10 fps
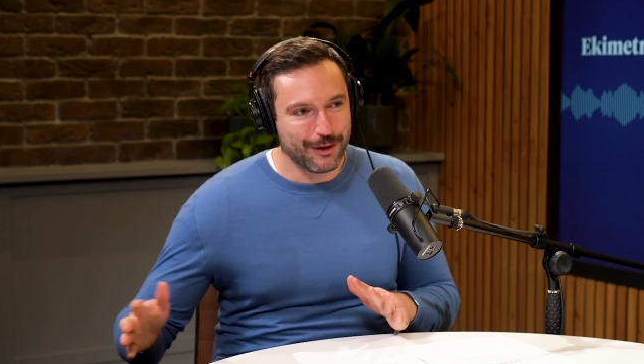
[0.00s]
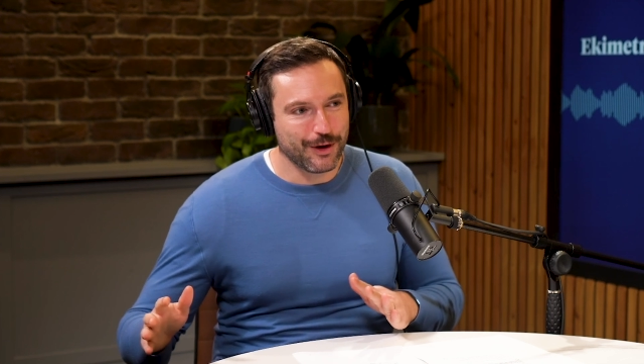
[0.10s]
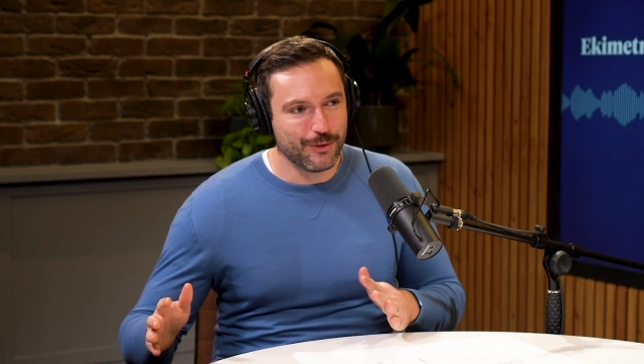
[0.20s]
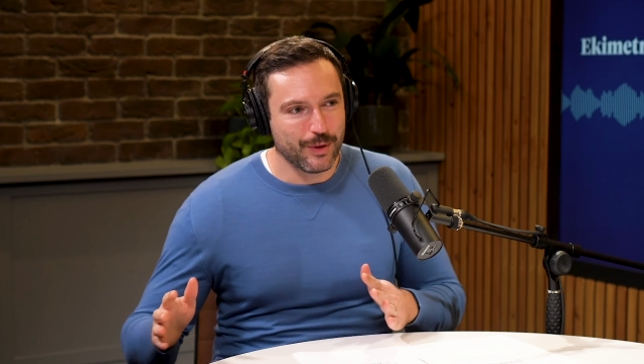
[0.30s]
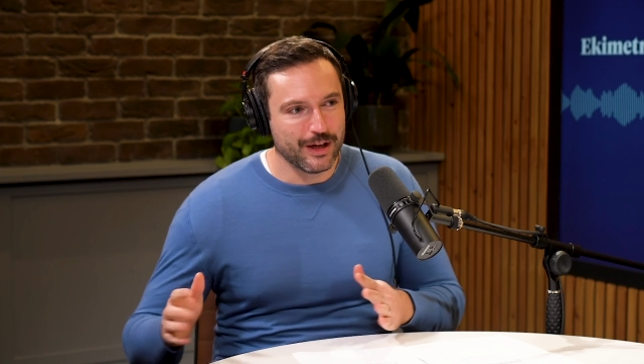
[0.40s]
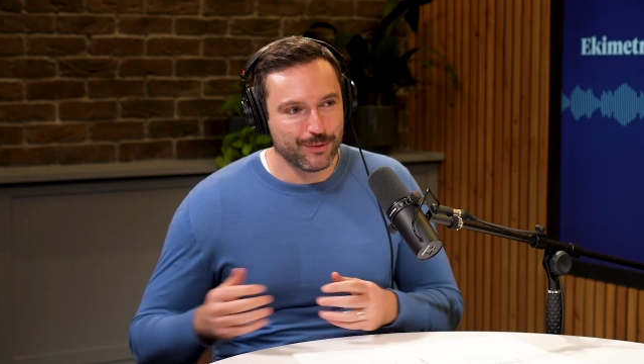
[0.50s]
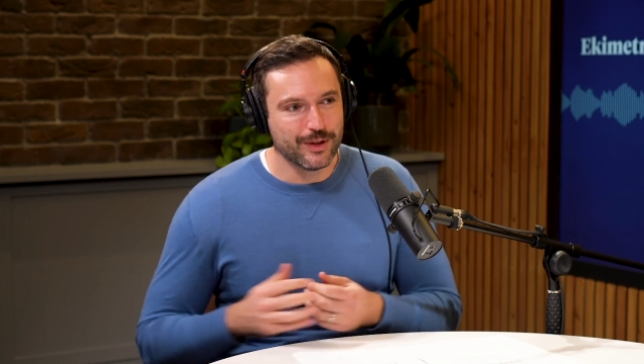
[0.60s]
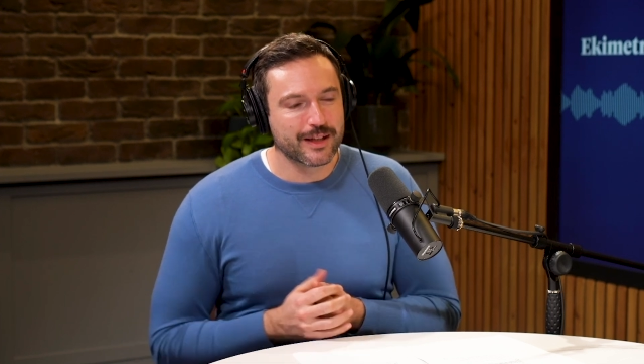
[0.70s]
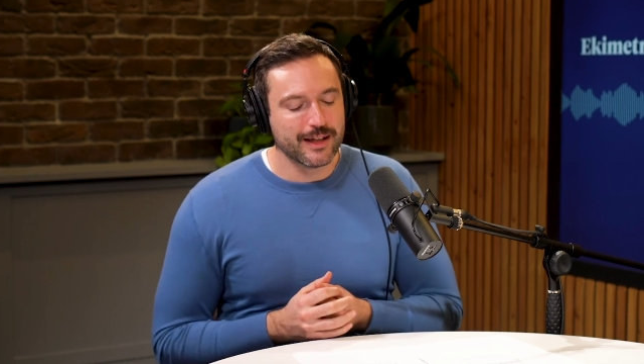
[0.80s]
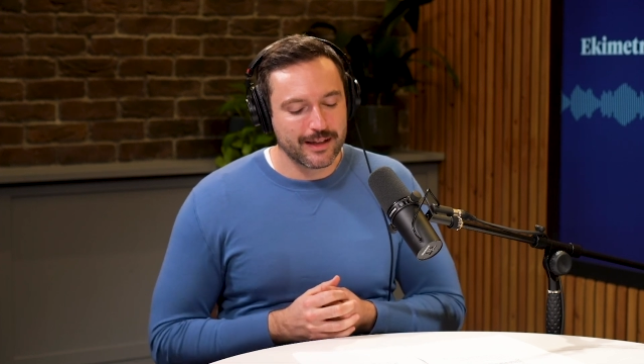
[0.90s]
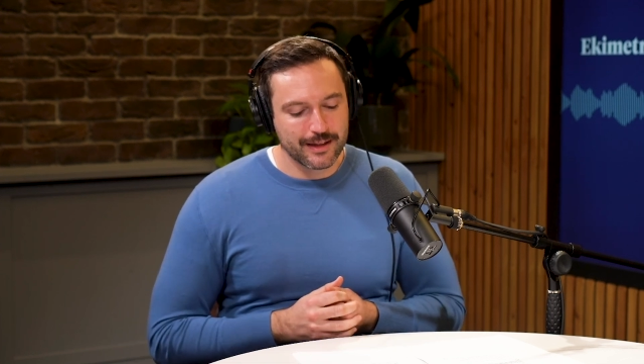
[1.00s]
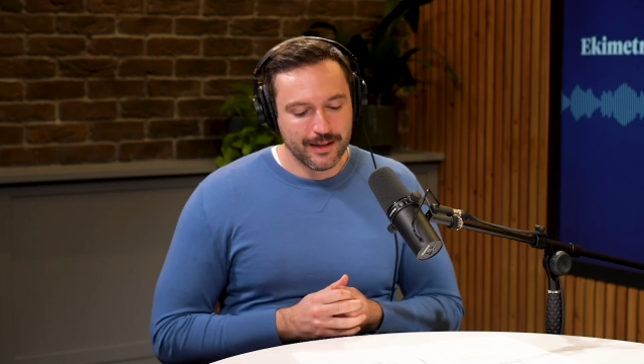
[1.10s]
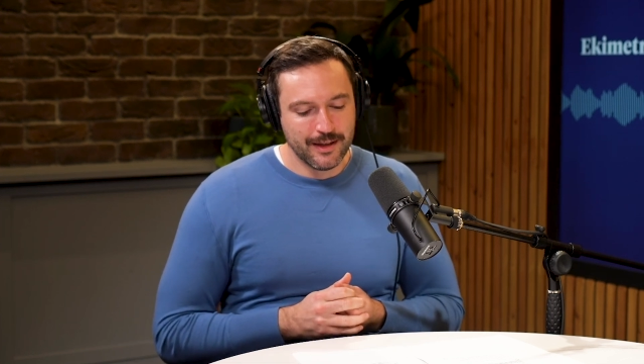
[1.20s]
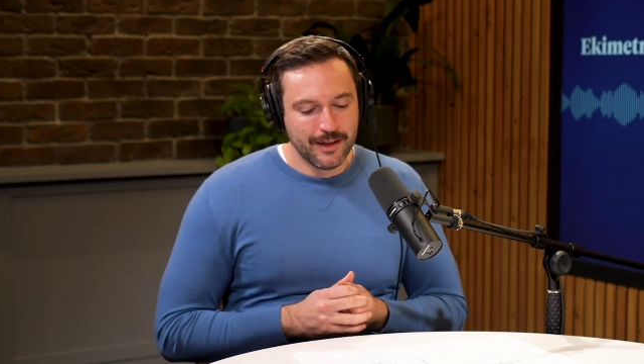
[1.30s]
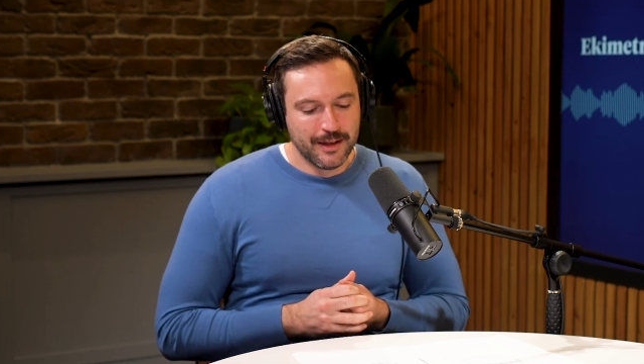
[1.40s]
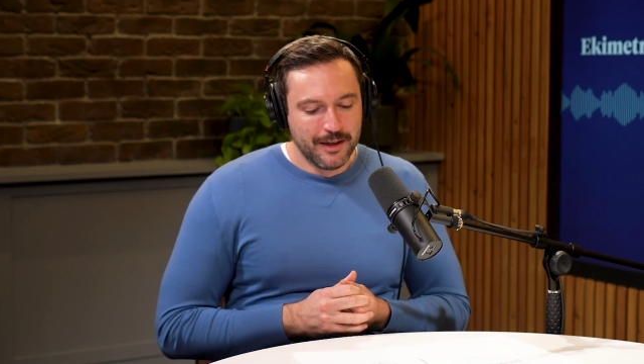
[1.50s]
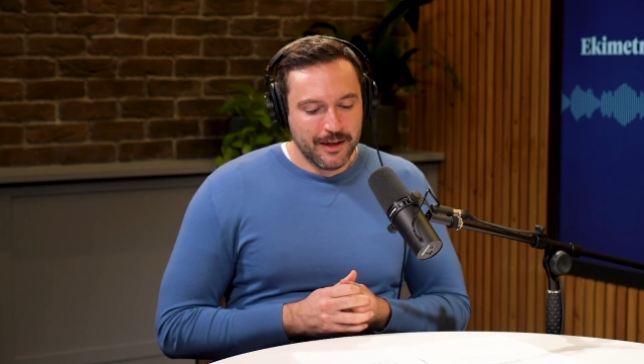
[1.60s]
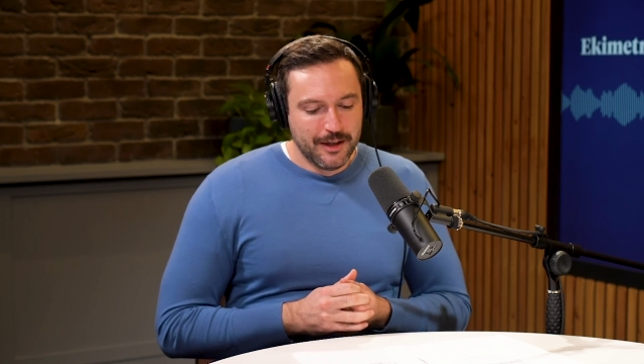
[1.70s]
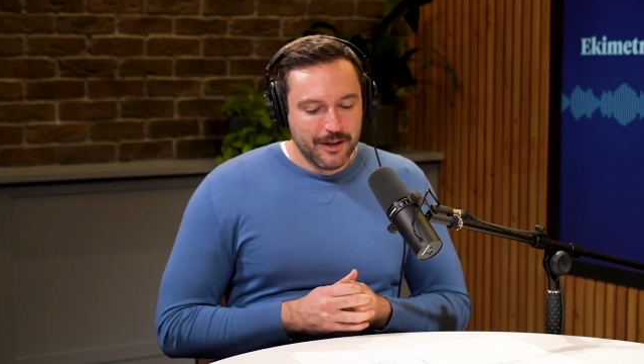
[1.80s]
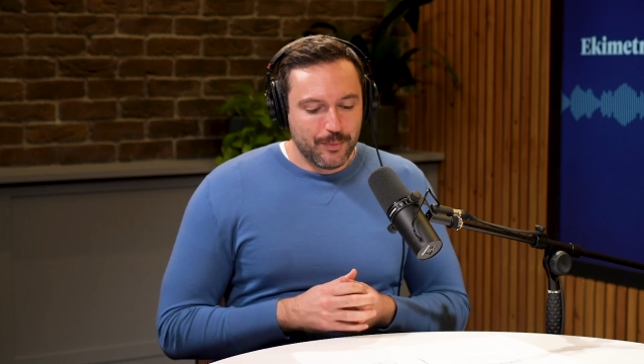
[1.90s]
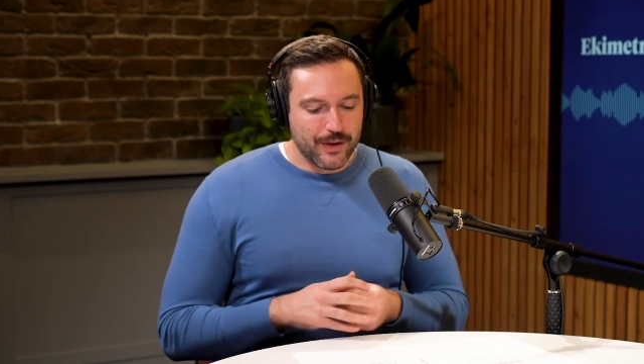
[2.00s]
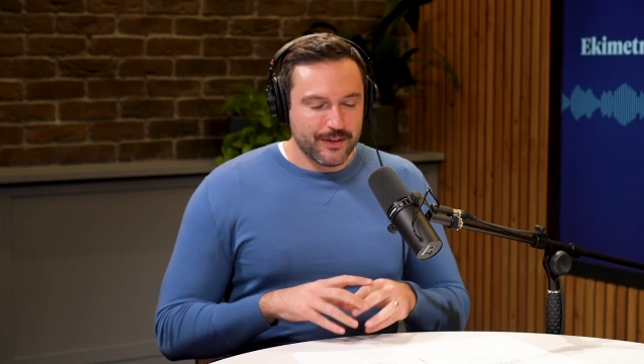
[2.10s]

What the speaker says: their own way of working. But